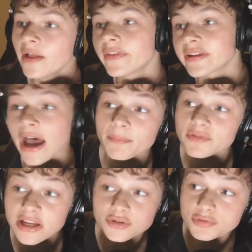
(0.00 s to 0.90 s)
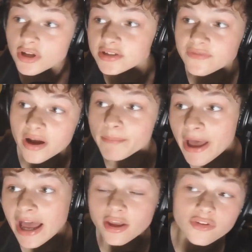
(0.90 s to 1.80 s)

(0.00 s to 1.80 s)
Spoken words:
the test results have come back,